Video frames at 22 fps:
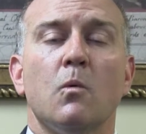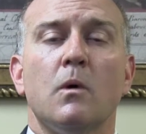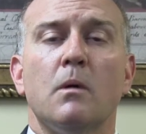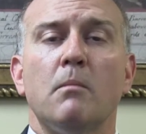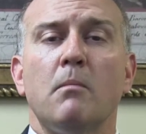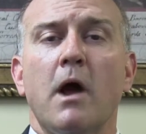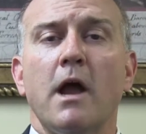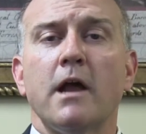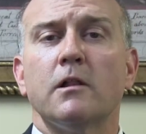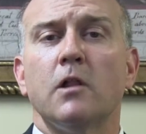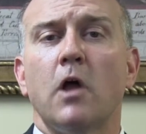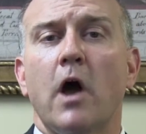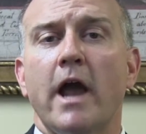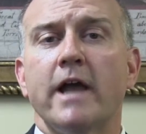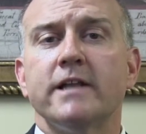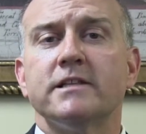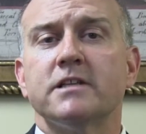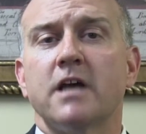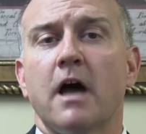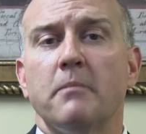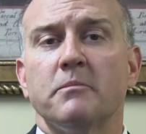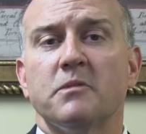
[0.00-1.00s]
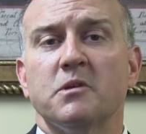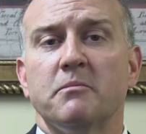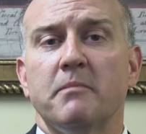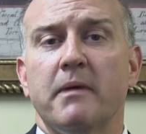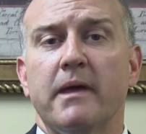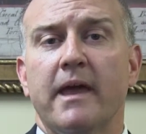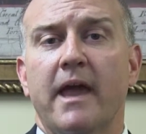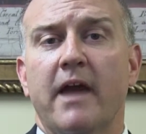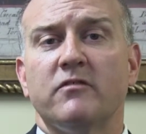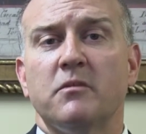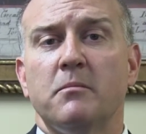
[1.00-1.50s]
When my clients come to
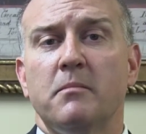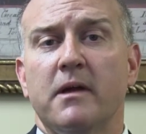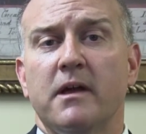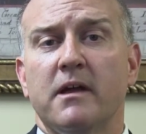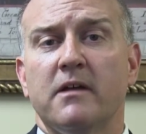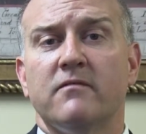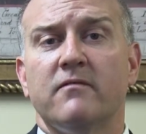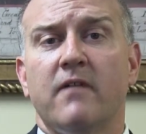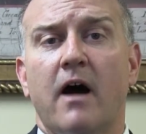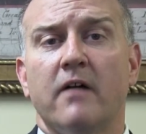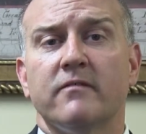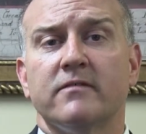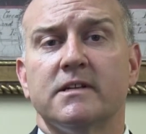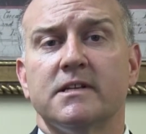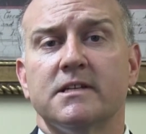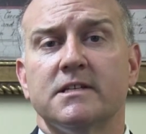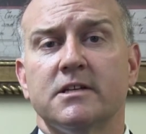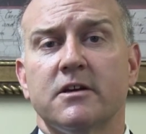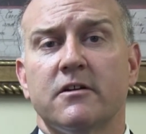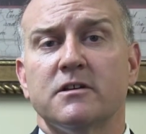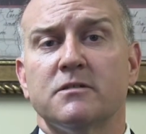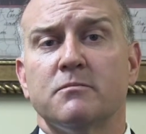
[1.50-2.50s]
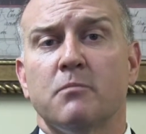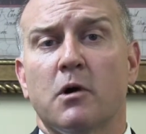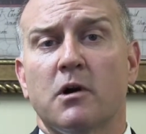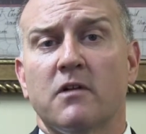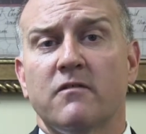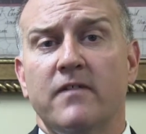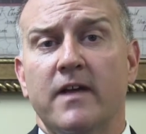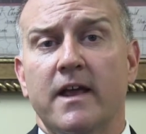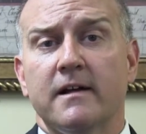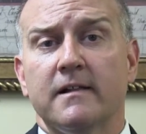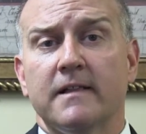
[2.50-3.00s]
me after being involved in a serious
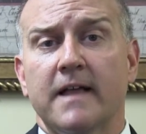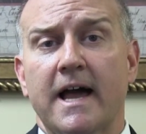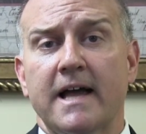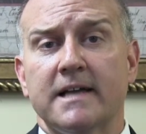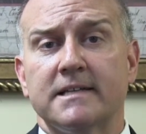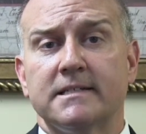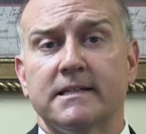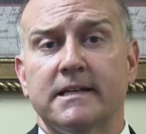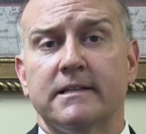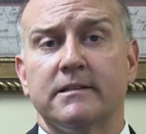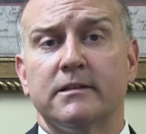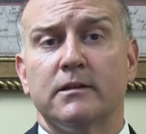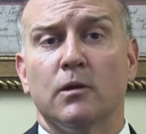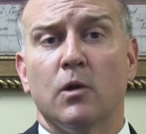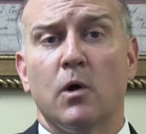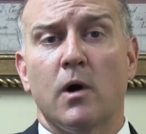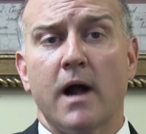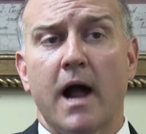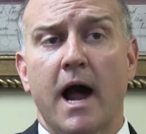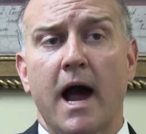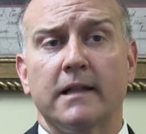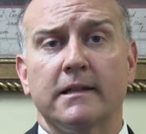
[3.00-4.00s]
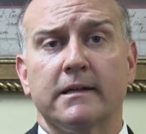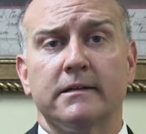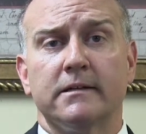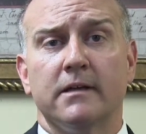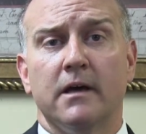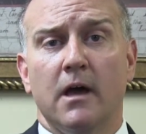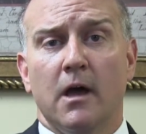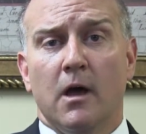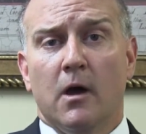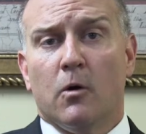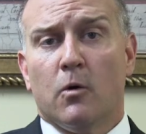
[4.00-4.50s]
motor vehicle accident in Long
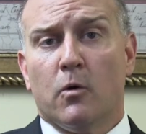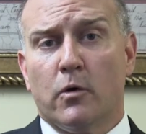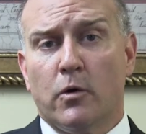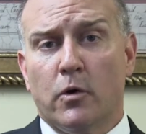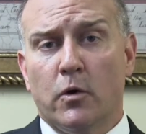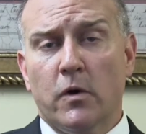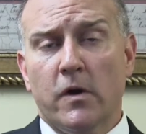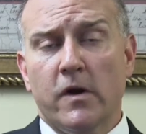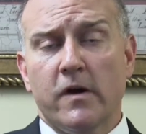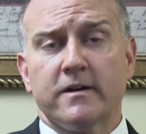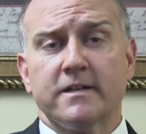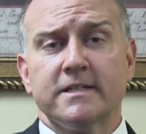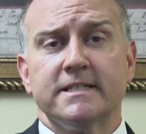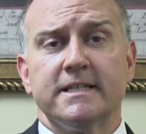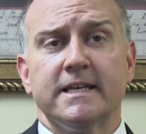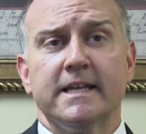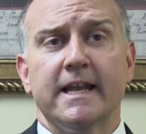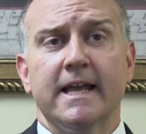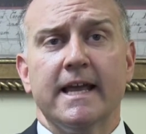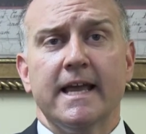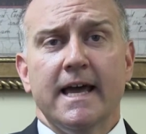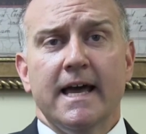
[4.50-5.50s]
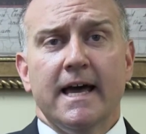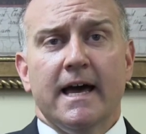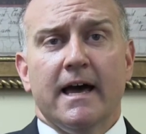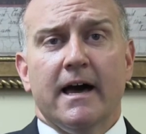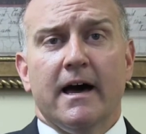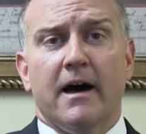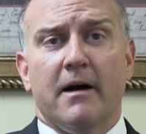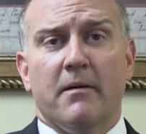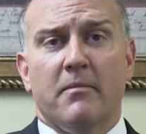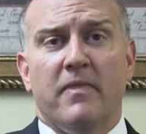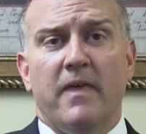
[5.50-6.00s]
Island or New York City,
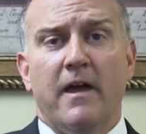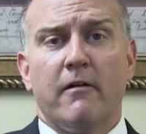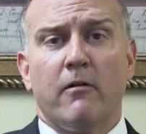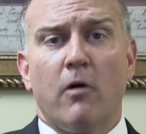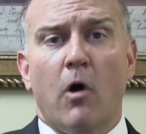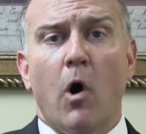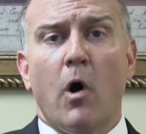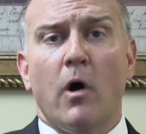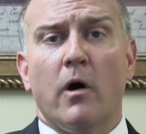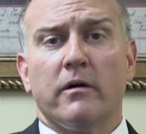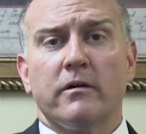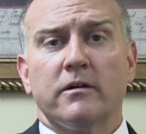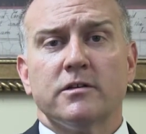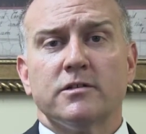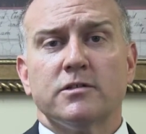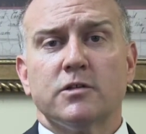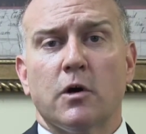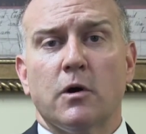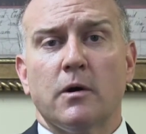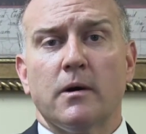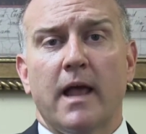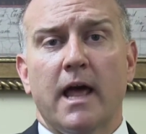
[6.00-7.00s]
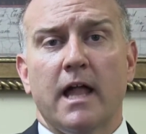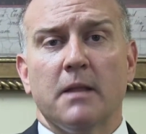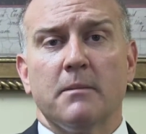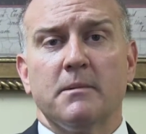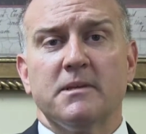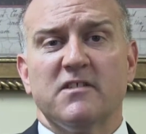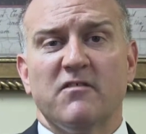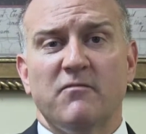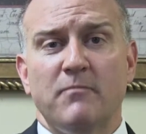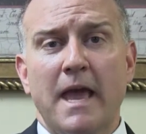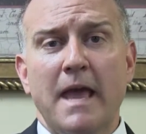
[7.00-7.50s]
there are certain
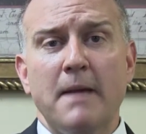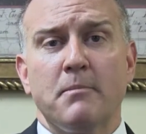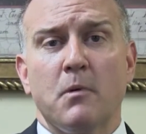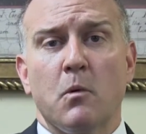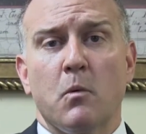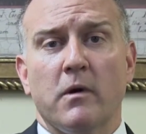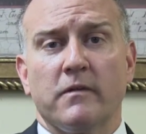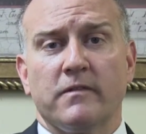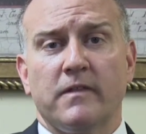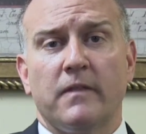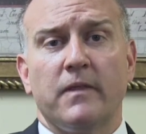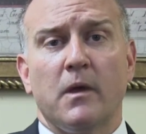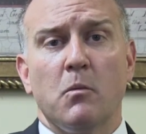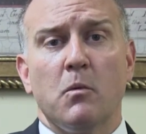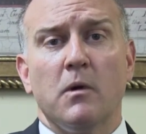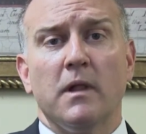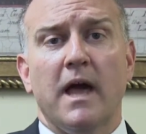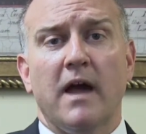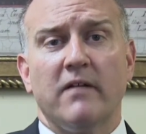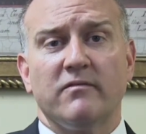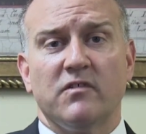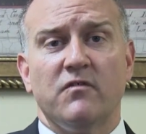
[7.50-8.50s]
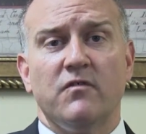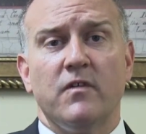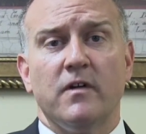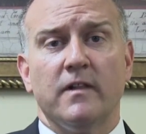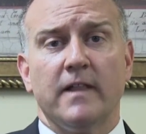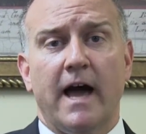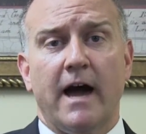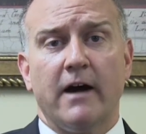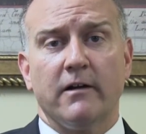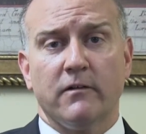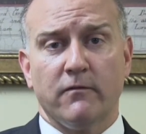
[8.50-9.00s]
elements of paperwork that they will have to
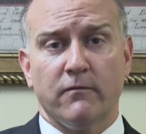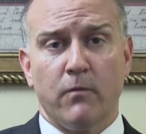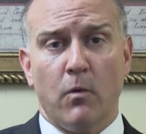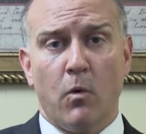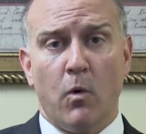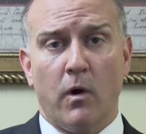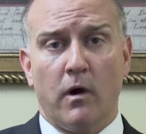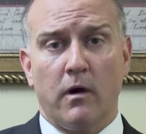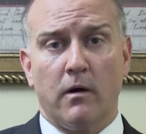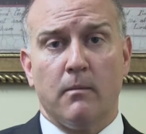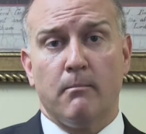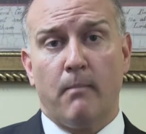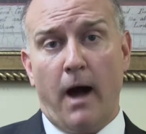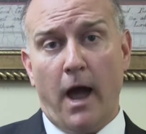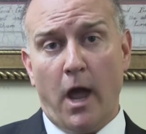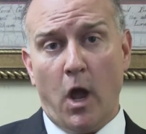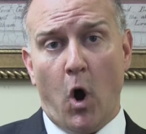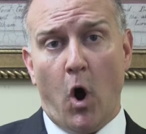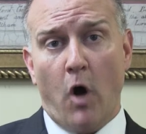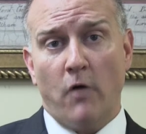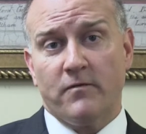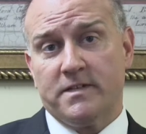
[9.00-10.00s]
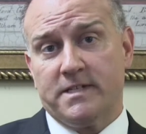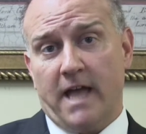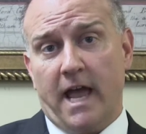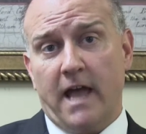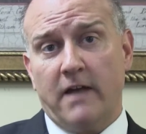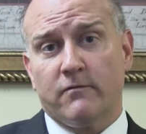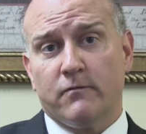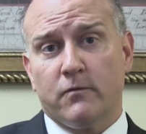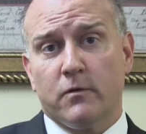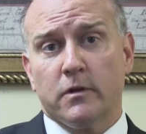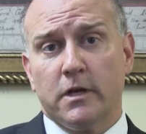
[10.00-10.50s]
fill out for my office
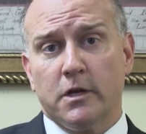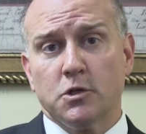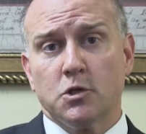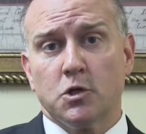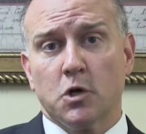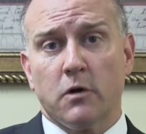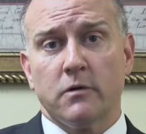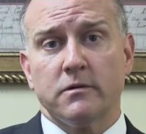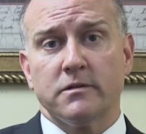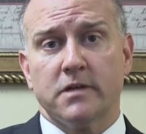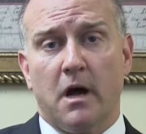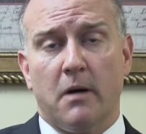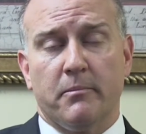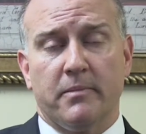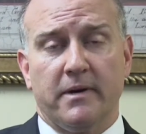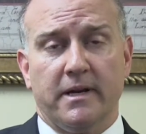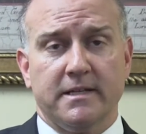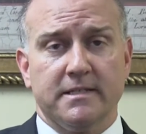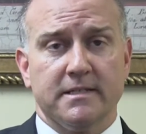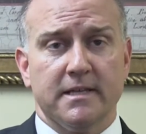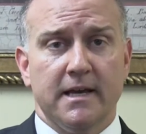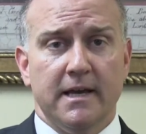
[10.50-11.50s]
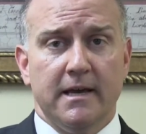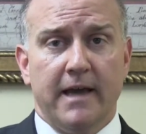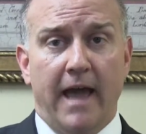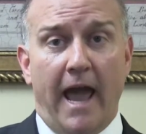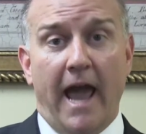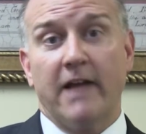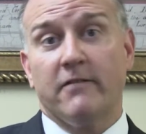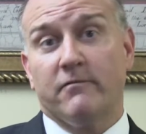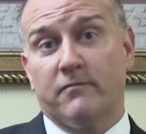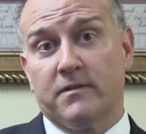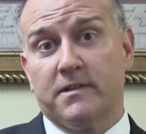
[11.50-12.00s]
and for the insurance companies,
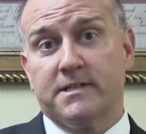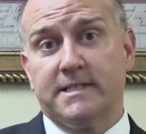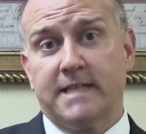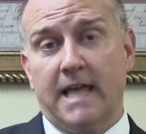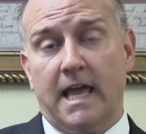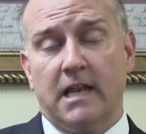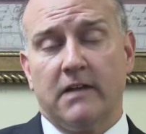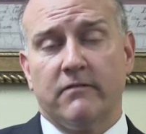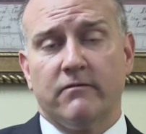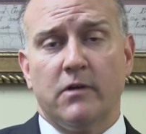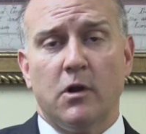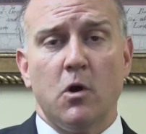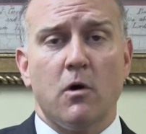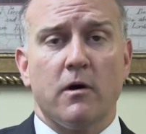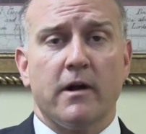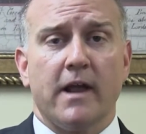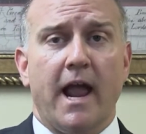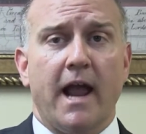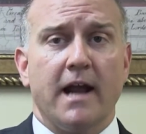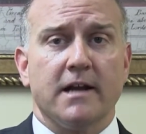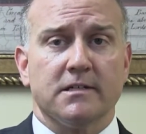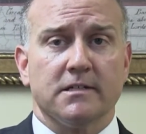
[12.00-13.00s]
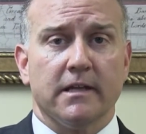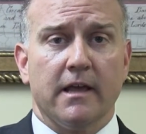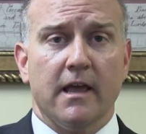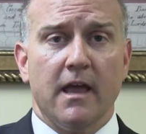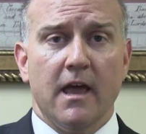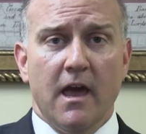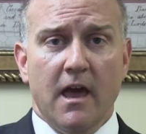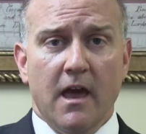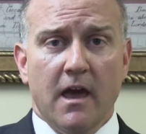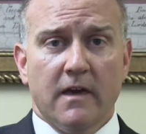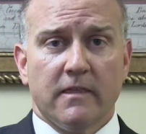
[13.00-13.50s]
and for the state of New York actually.
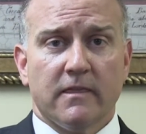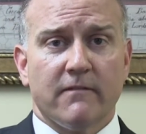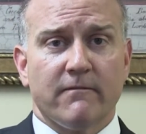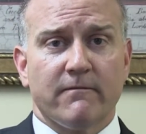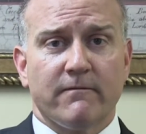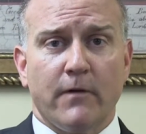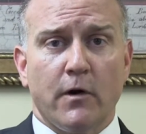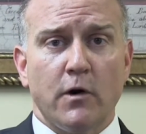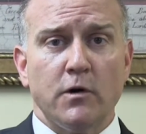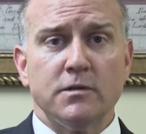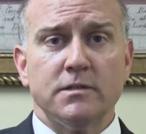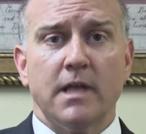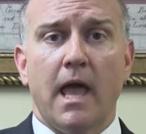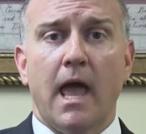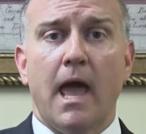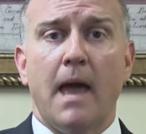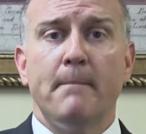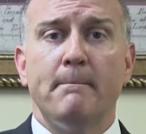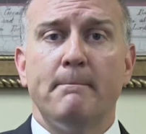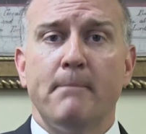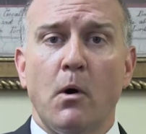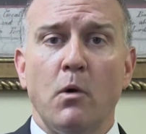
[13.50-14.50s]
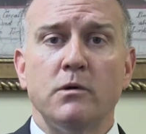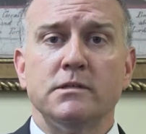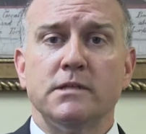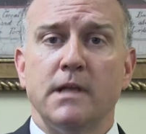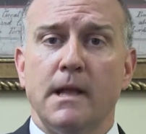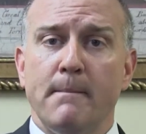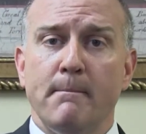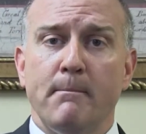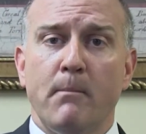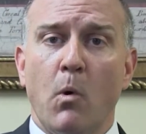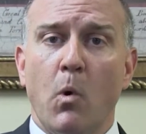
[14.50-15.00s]
The first and
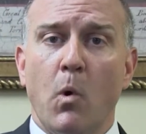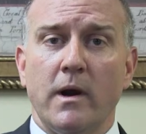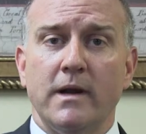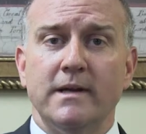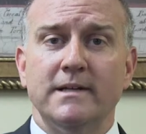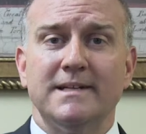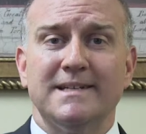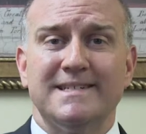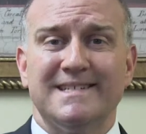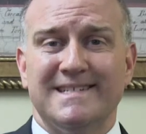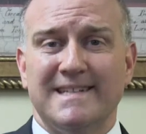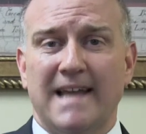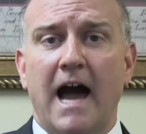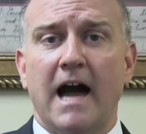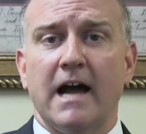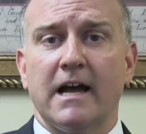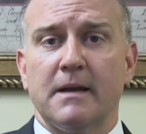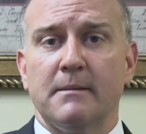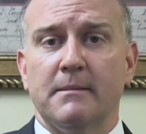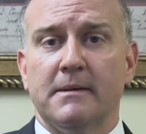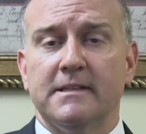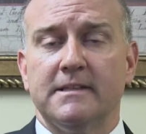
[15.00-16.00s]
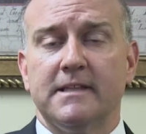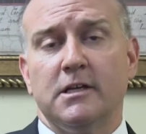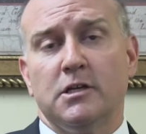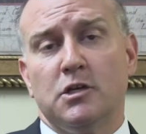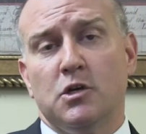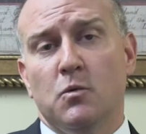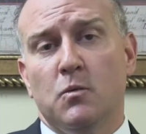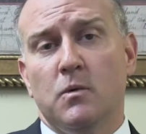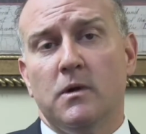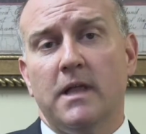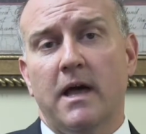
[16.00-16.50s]
most important document that
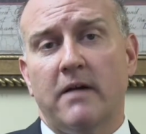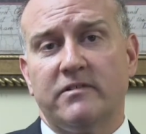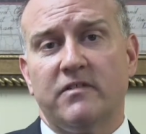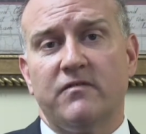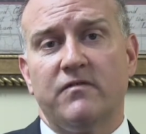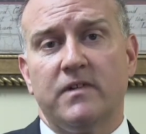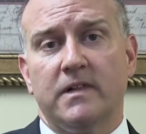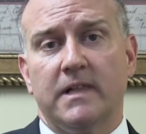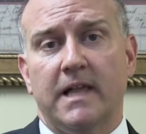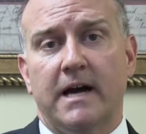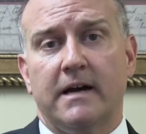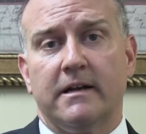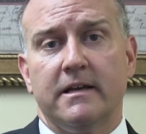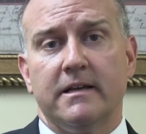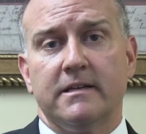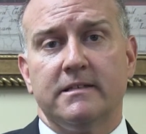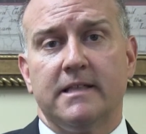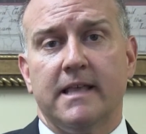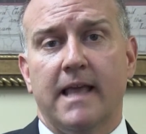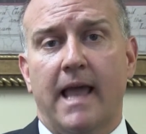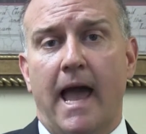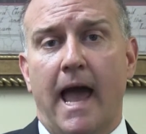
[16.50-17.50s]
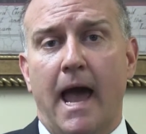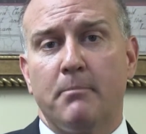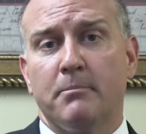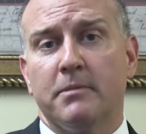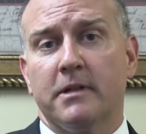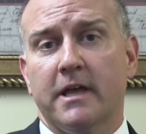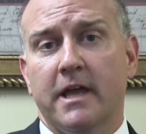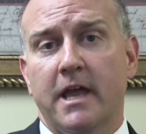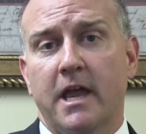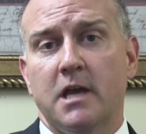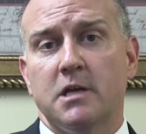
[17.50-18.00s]
you will have to fill out is the
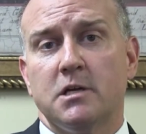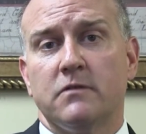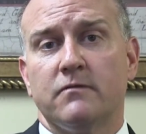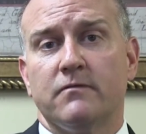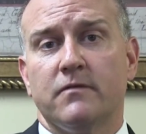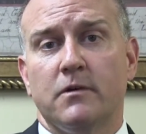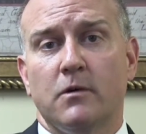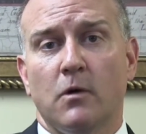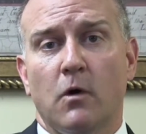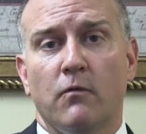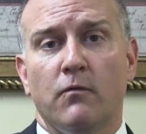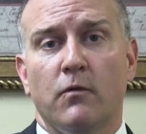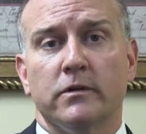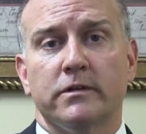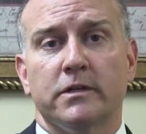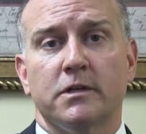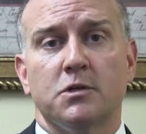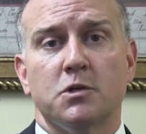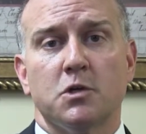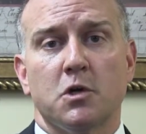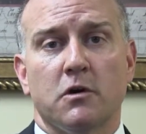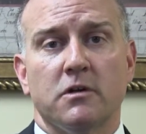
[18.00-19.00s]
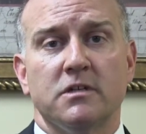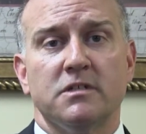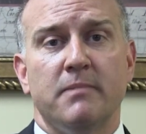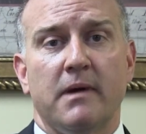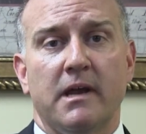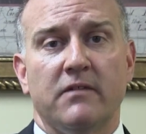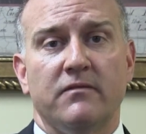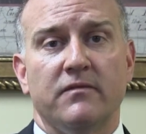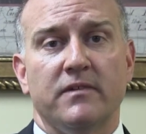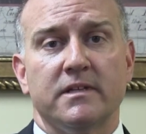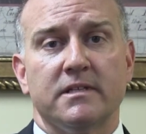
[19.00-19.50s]
application for no-fault insurance
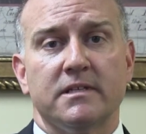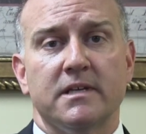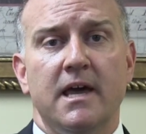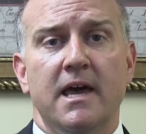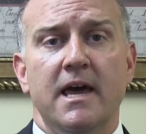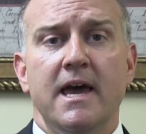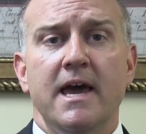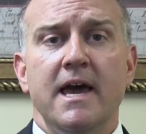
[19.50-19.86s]
benefits.